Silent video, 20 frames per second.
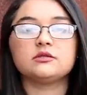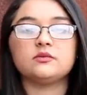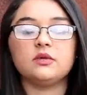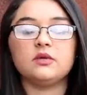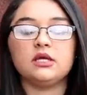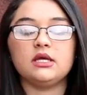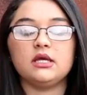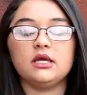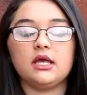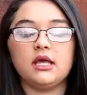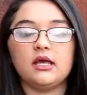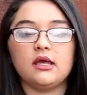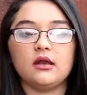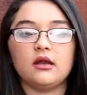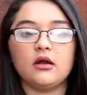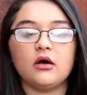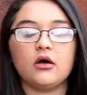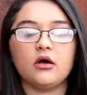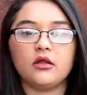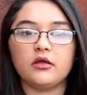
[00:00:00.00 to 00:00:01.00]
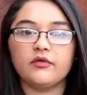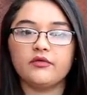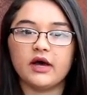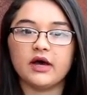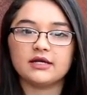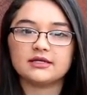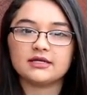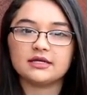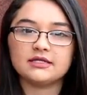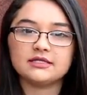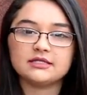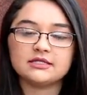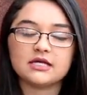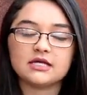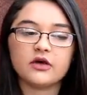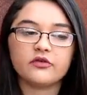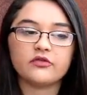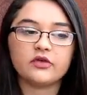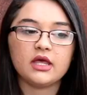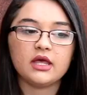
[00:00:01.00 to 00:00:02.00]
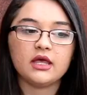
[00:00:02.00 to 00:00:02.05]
be, and all of that kind of stuff.